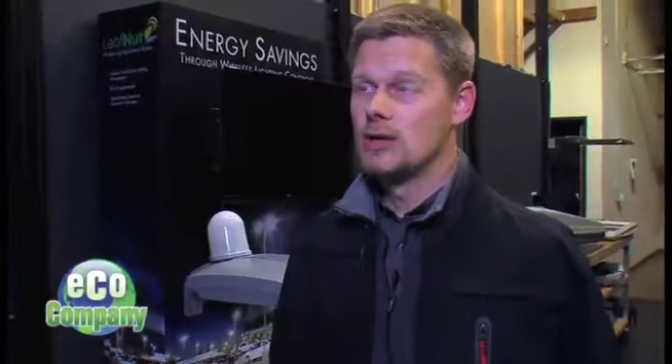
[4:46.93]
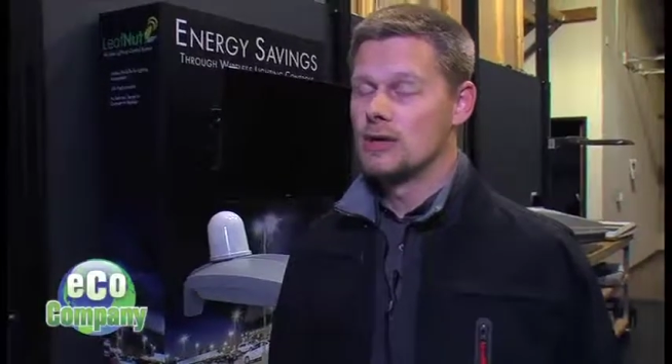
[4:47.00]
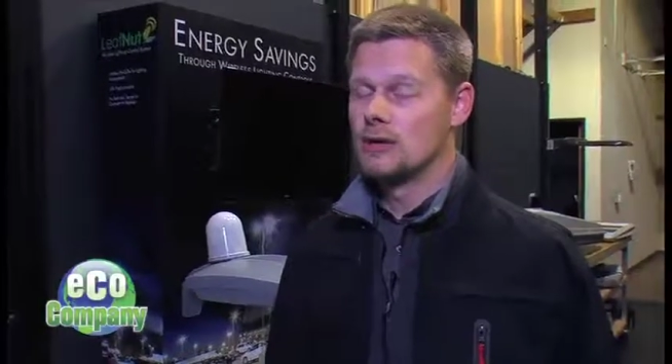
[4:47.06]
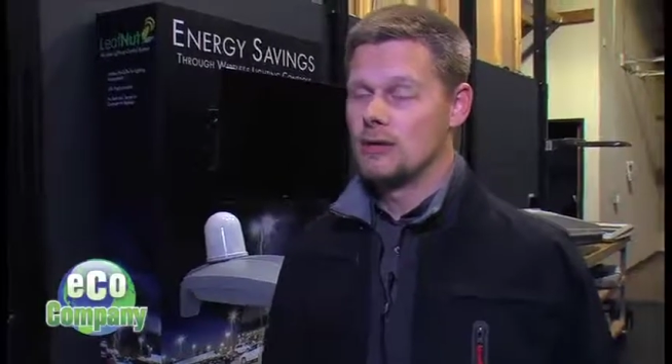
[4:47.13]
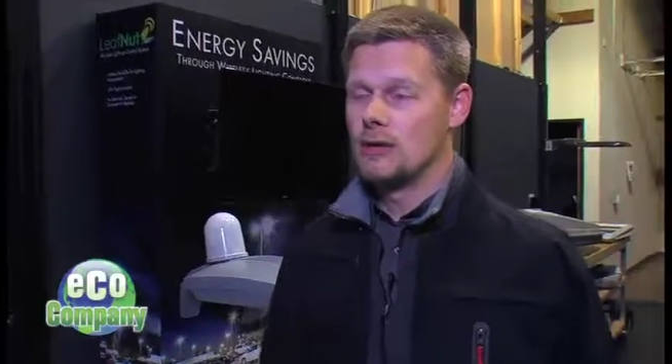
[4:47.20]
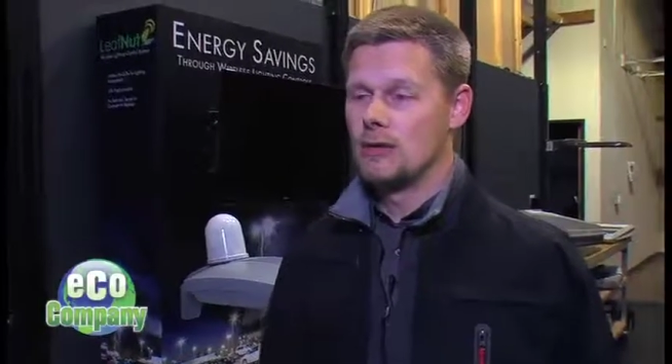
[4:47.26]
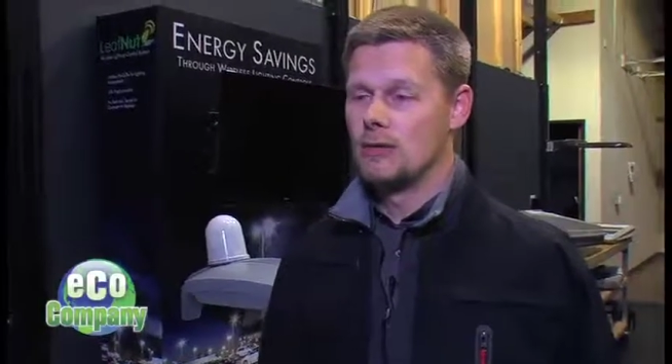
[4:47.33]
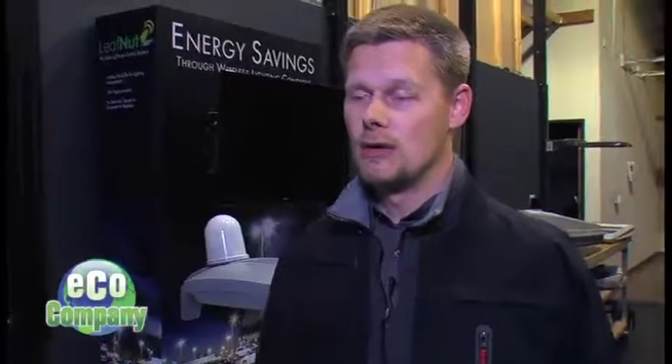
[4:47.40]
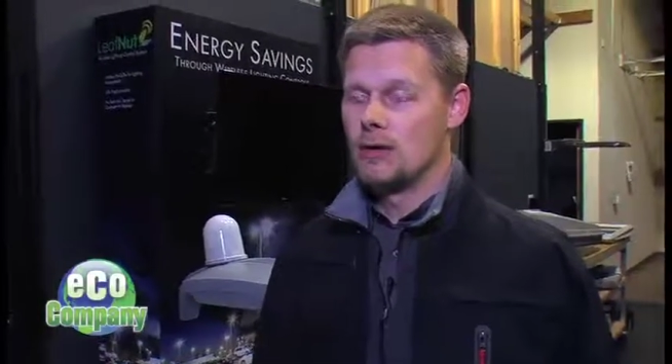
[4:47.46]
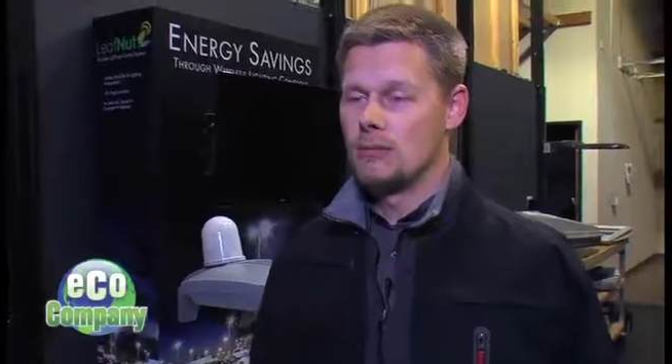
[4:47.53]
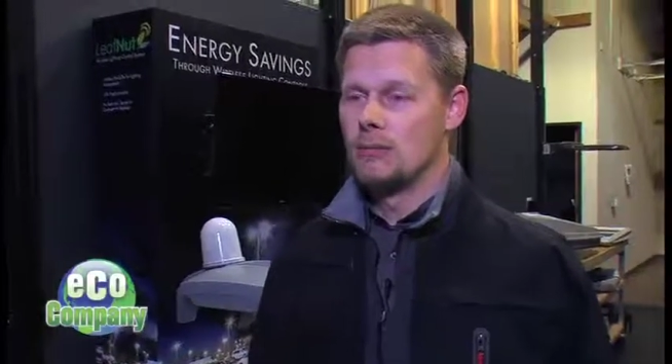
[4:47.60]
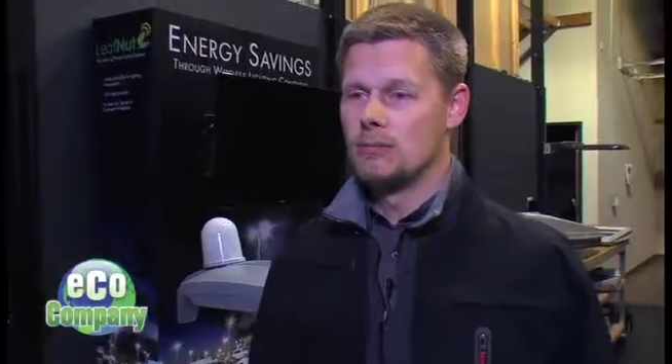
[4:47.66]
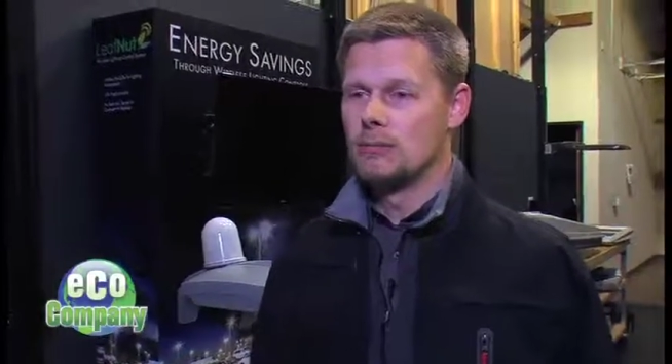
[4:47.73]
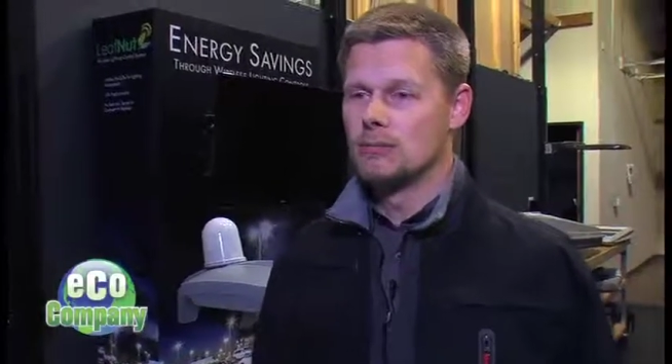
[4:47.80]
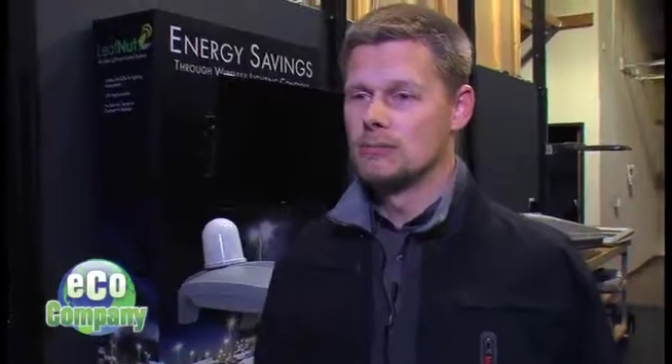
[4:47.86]
a
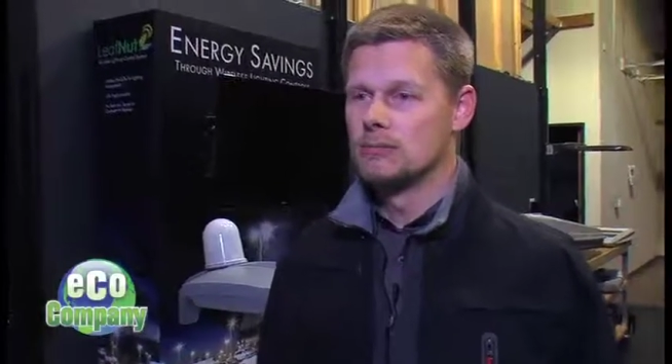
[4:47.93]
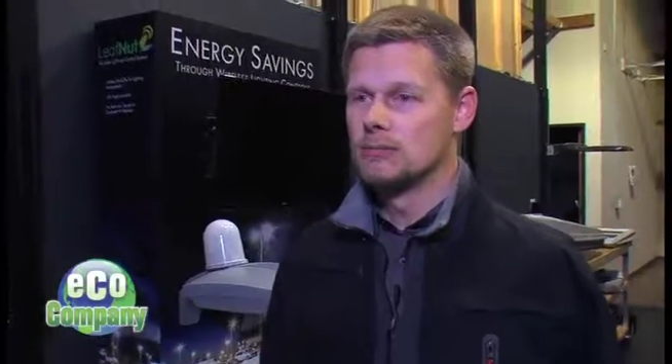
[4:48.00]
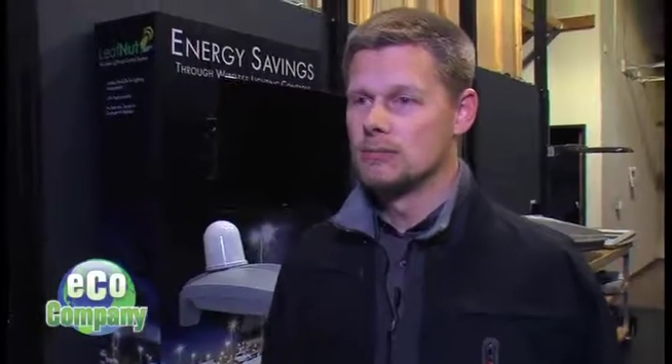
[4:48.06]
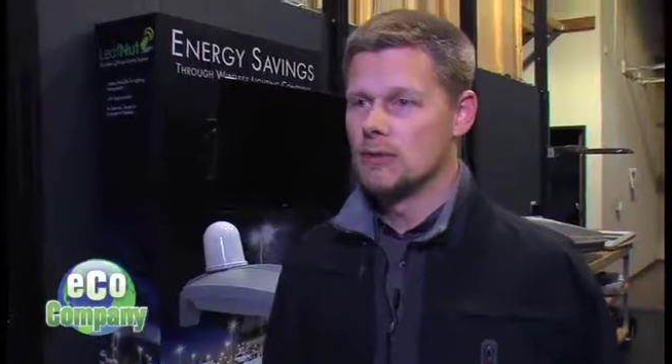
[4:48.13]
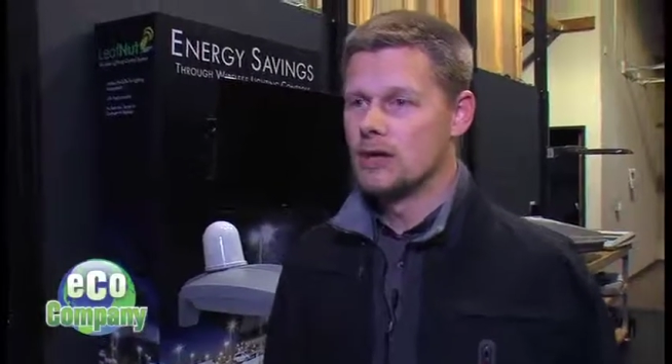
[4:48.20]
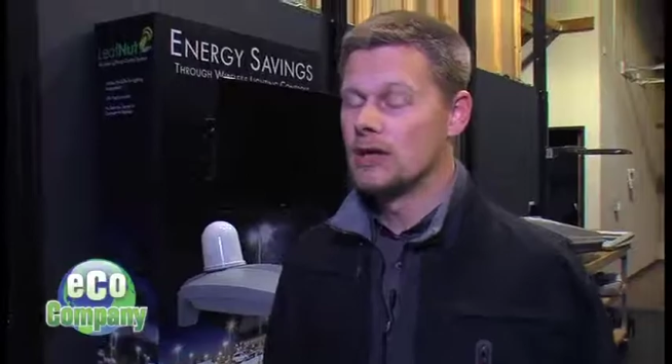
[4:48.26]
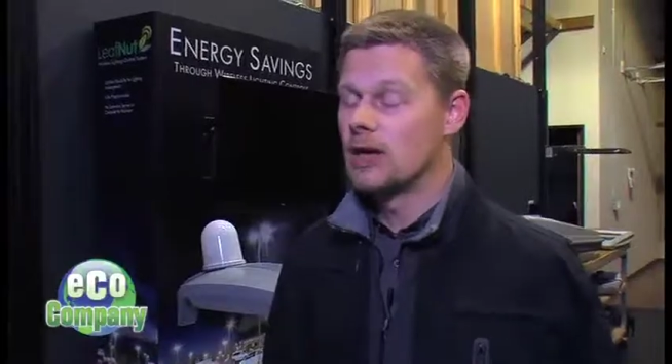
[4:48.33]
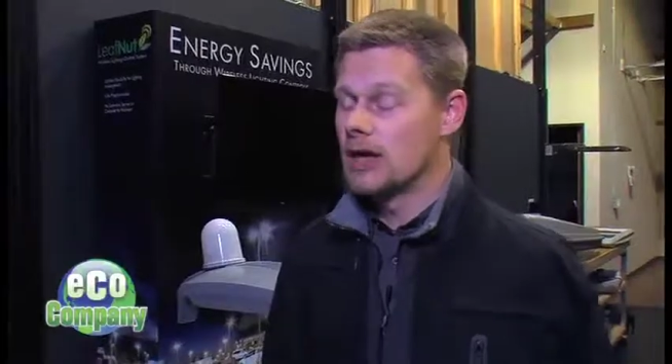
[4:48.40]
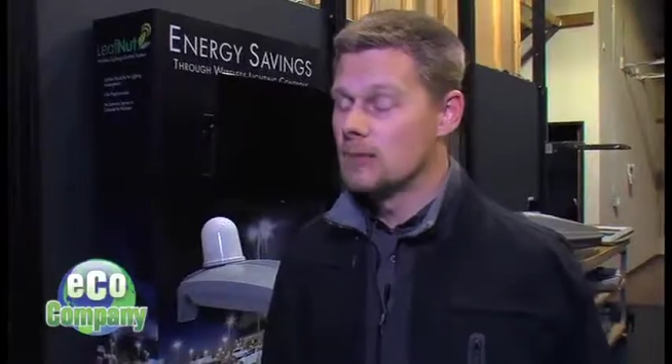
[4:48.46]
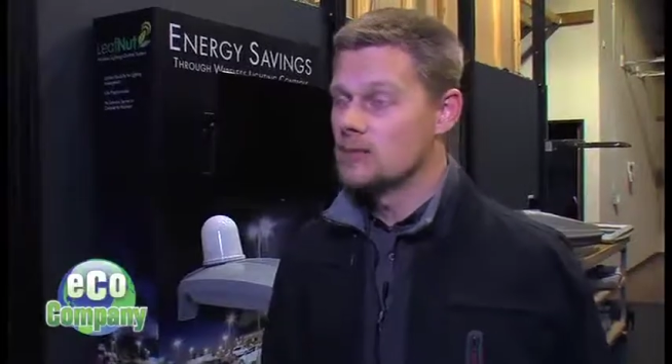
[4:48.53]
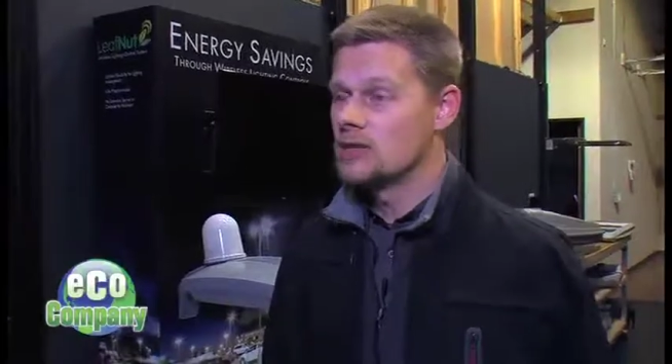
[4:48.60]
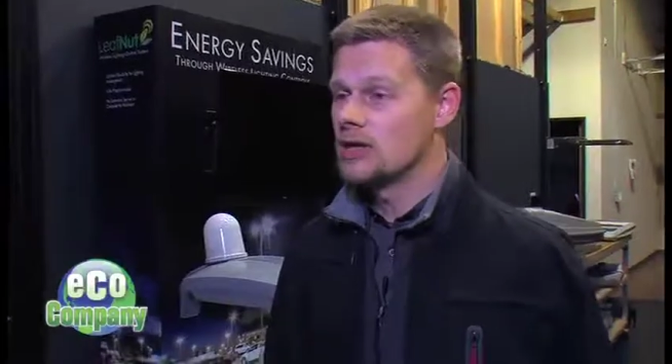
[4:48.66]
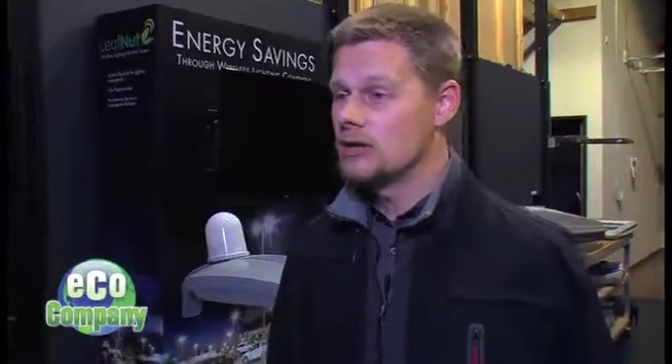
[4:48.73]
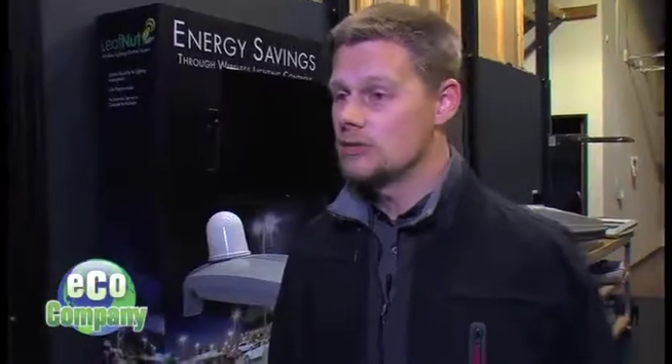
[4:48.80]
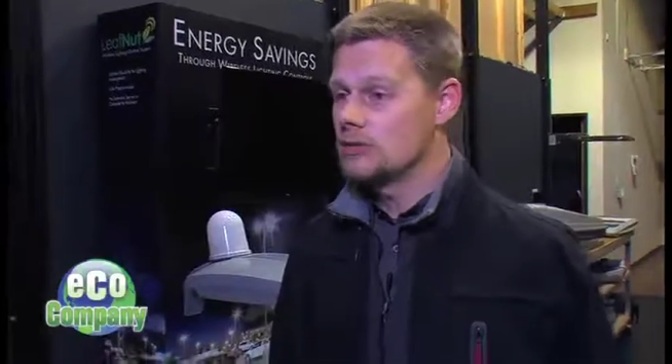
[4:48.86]
game
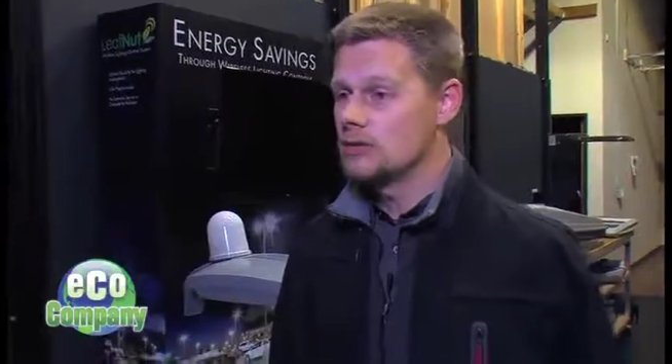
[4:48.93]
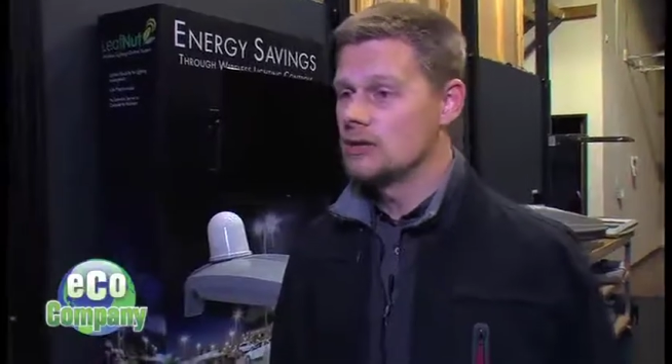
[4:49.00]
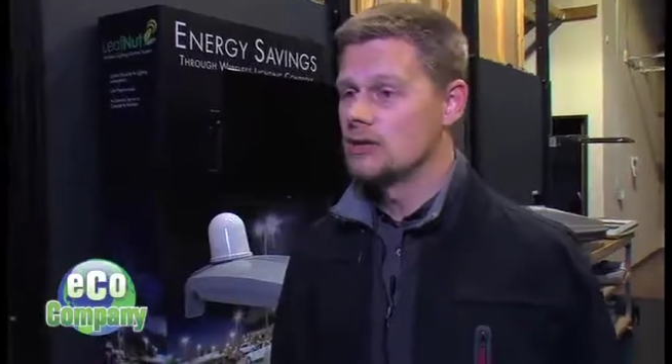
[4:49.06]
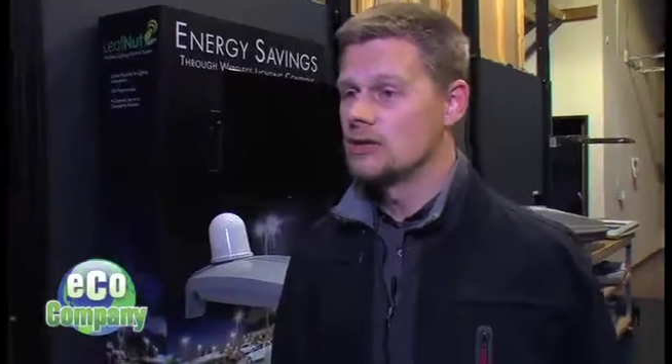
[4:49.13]
changer in